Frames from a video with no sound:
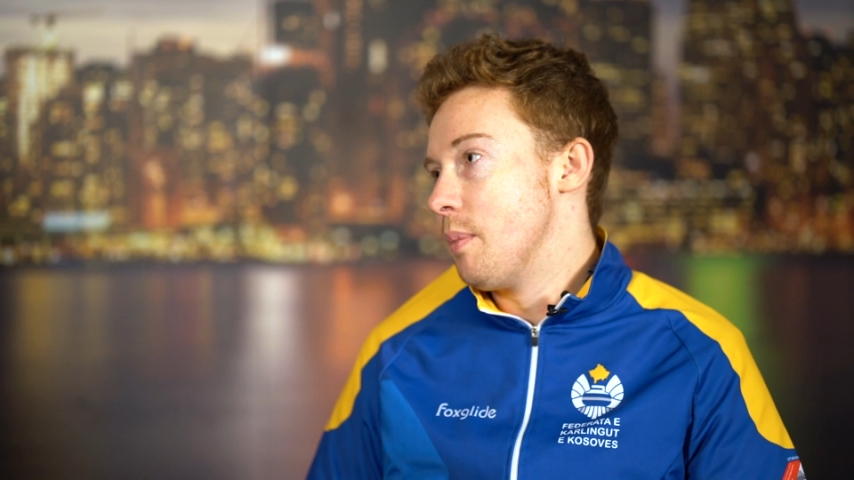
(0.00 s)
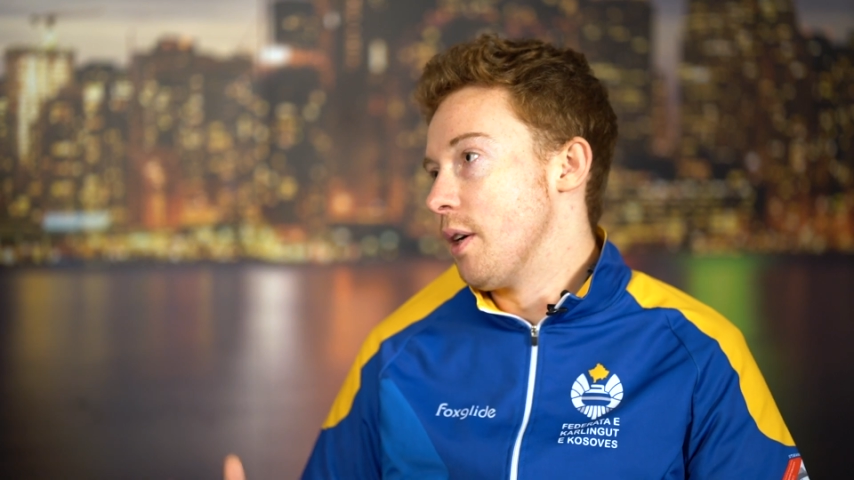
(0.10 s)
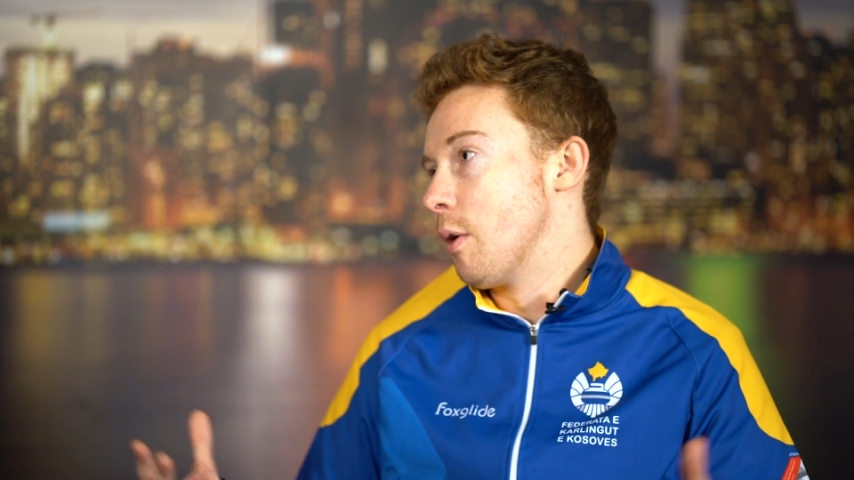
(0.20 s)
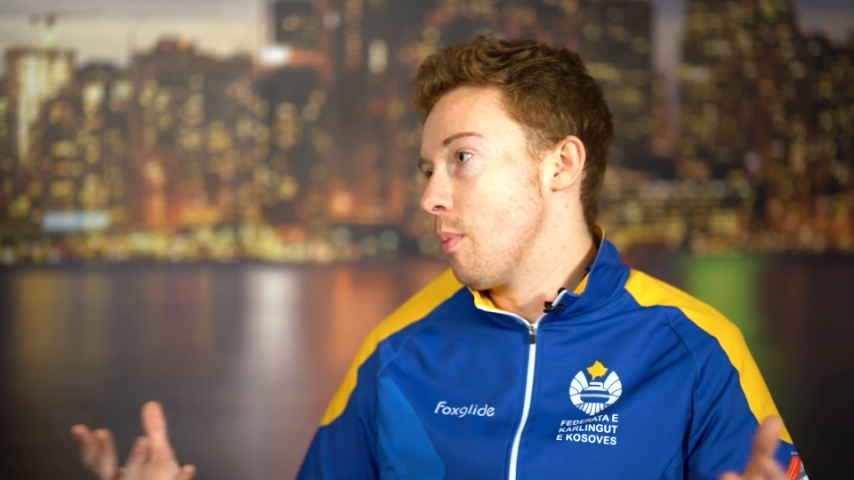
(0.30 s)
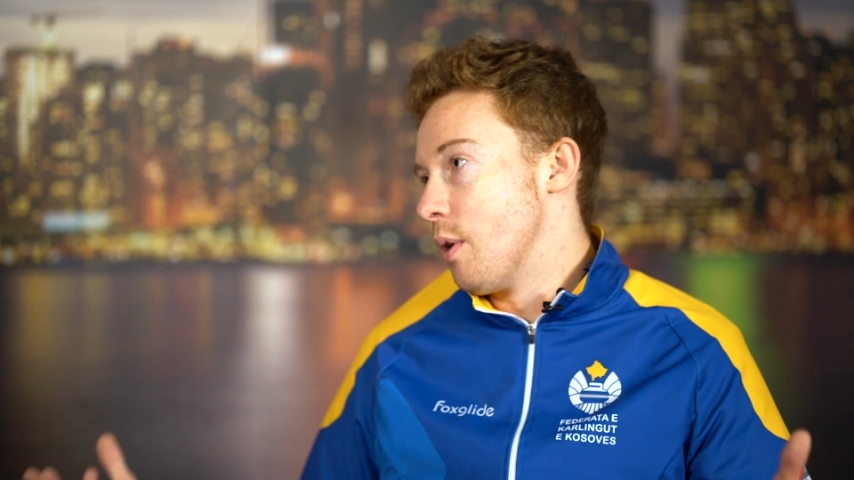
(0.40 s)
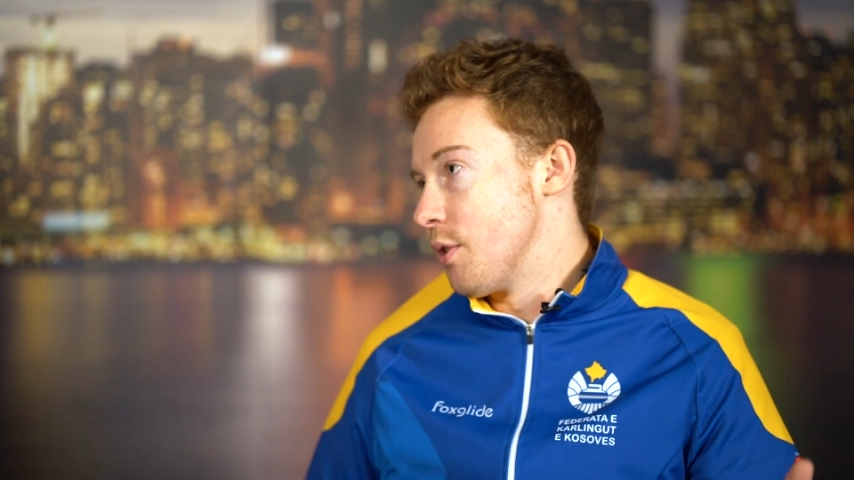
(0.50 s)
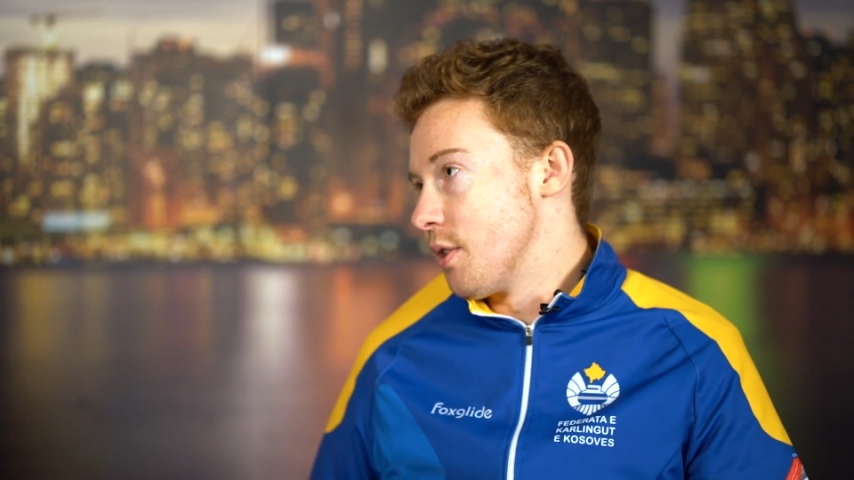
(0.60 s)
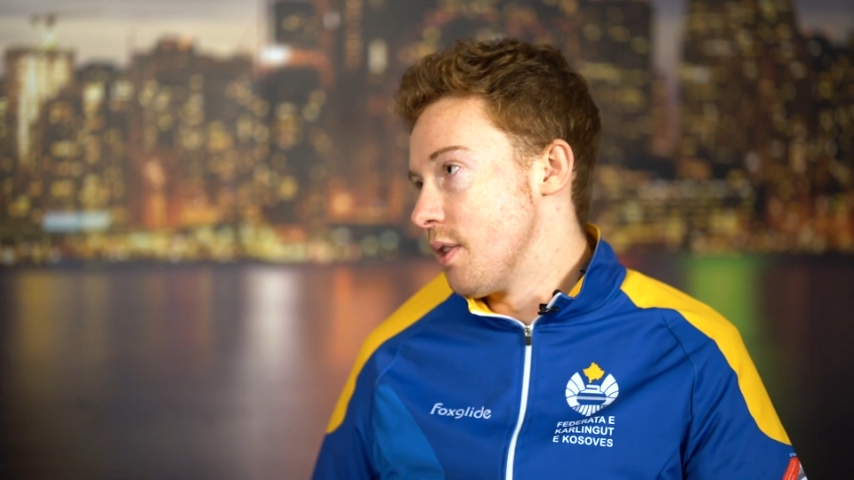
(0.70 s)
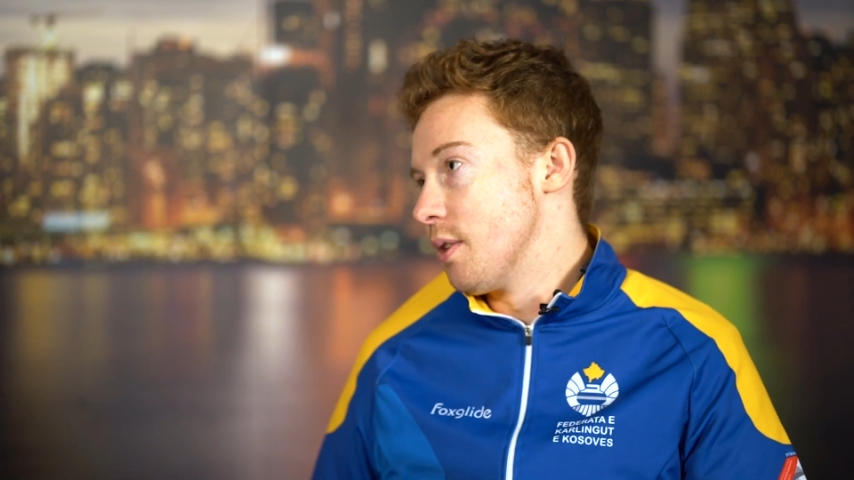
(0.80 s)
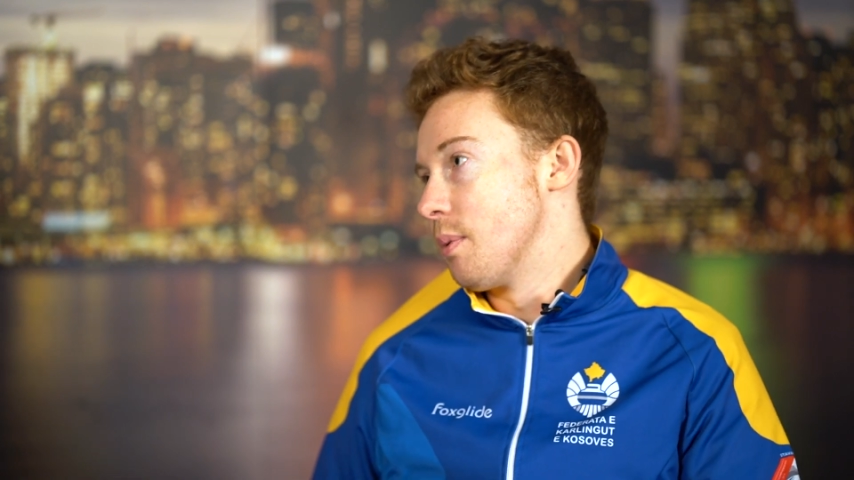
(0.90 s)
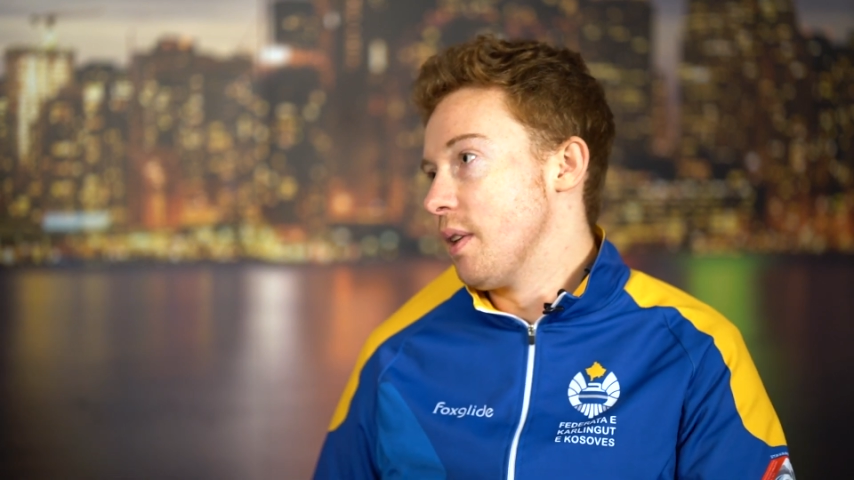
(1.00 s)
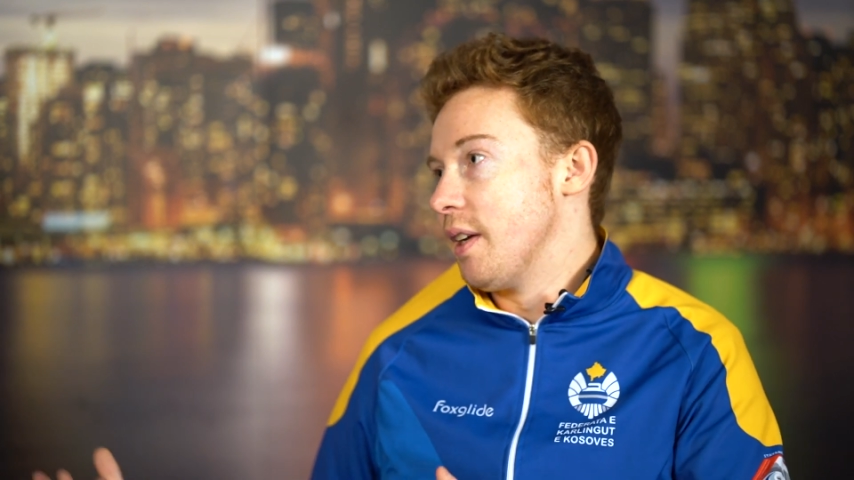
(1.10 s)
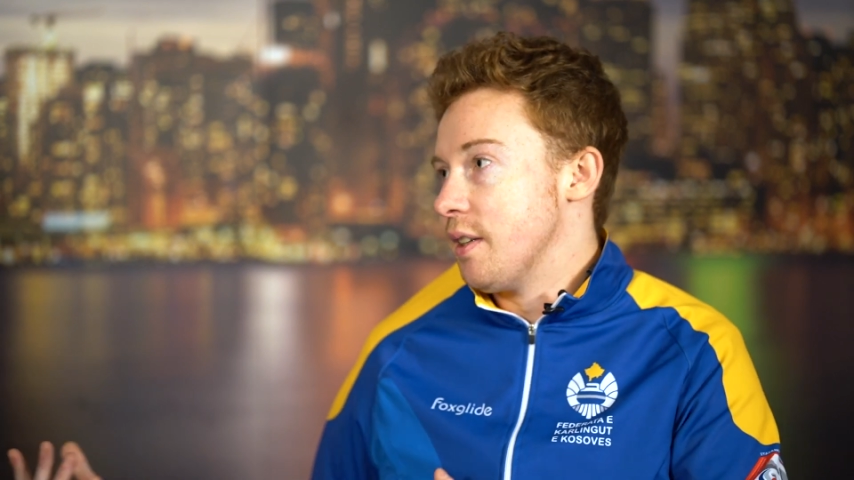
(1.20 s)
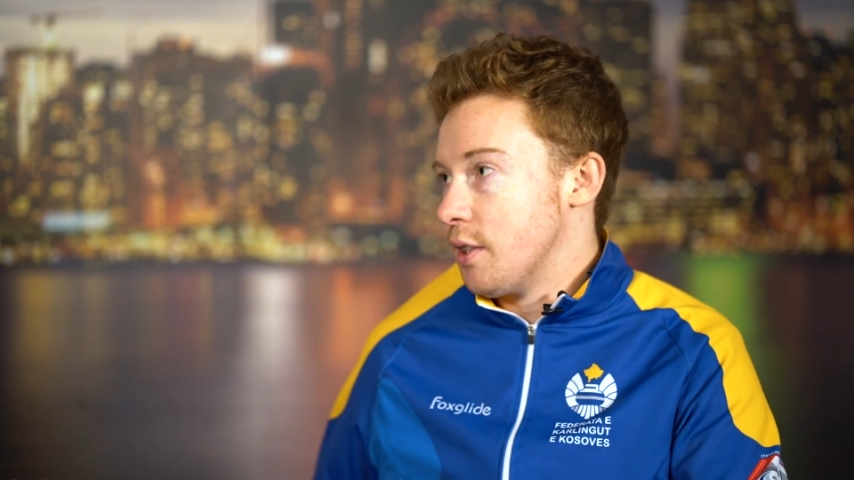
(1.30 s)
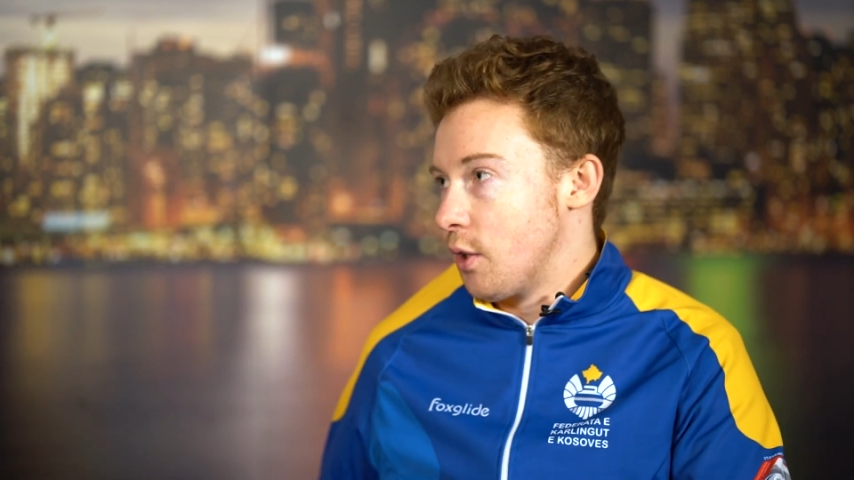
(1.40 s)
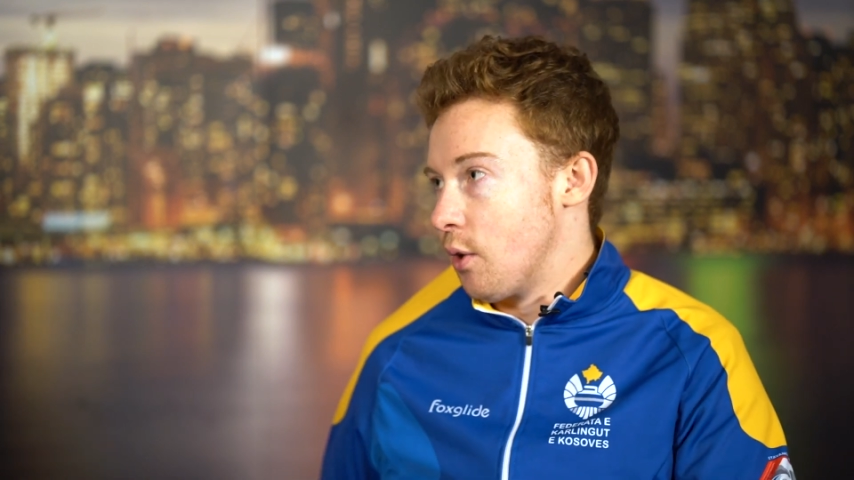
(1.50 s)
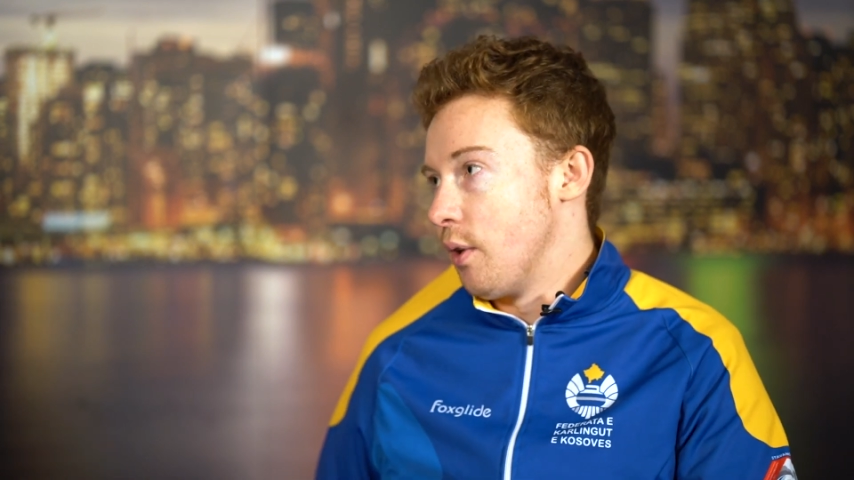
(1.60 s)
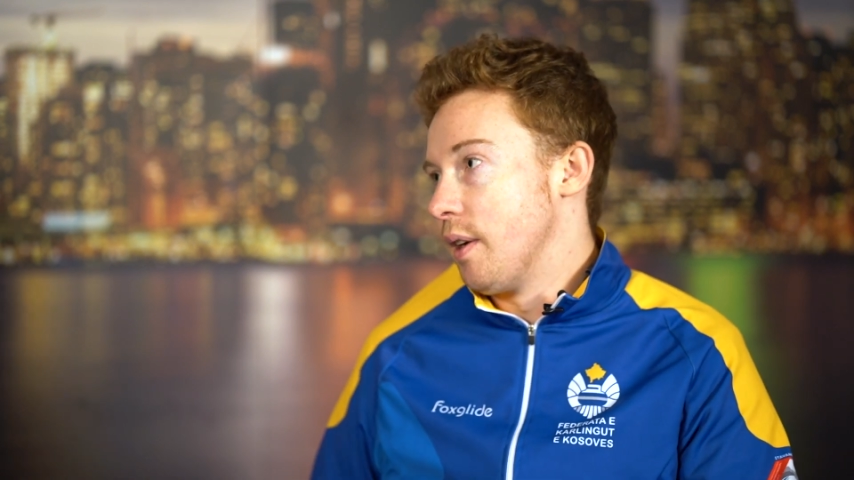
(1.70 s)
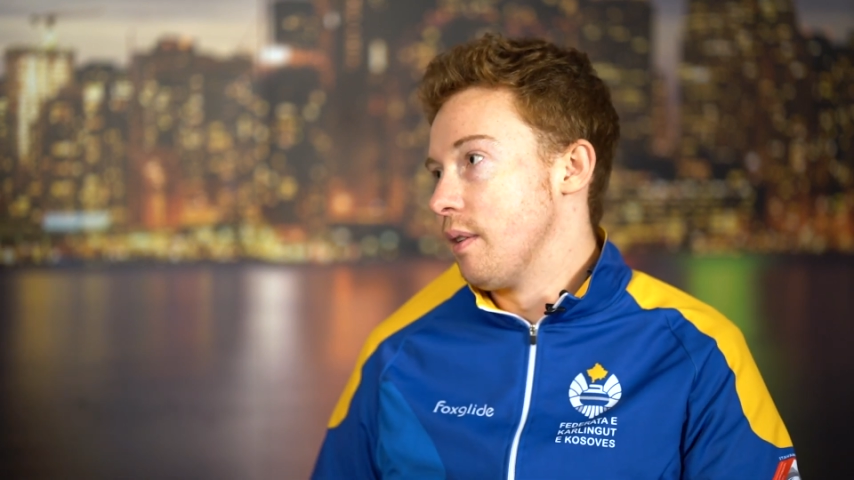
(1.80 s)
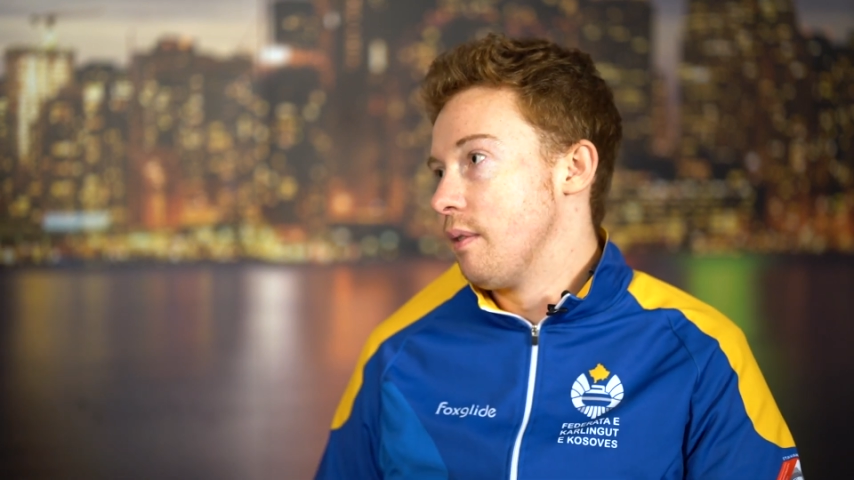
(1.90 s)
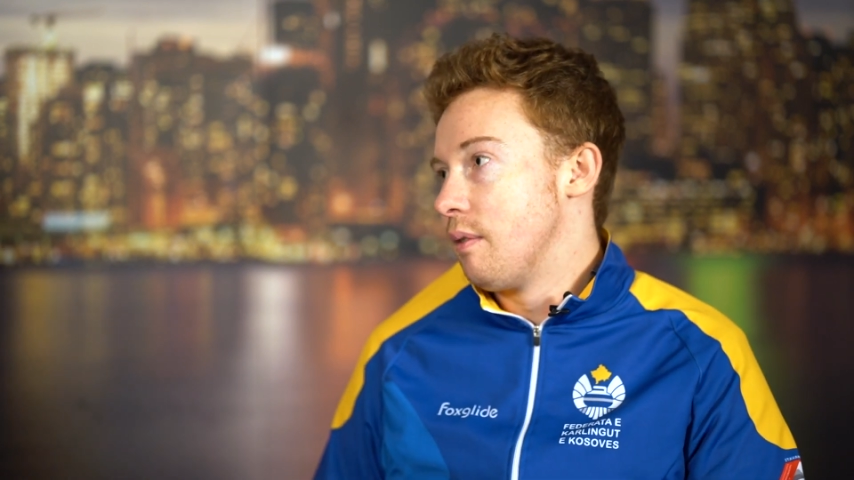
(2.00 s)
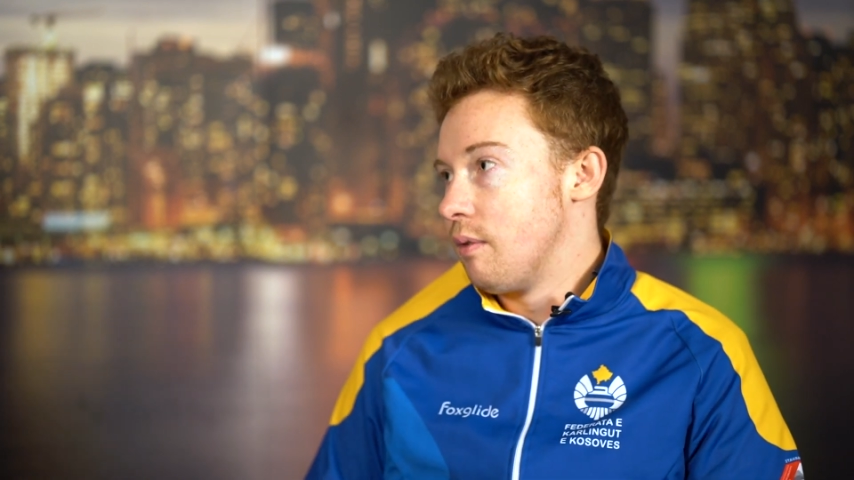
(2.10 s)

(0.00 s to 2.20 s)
bigger purchases related to curling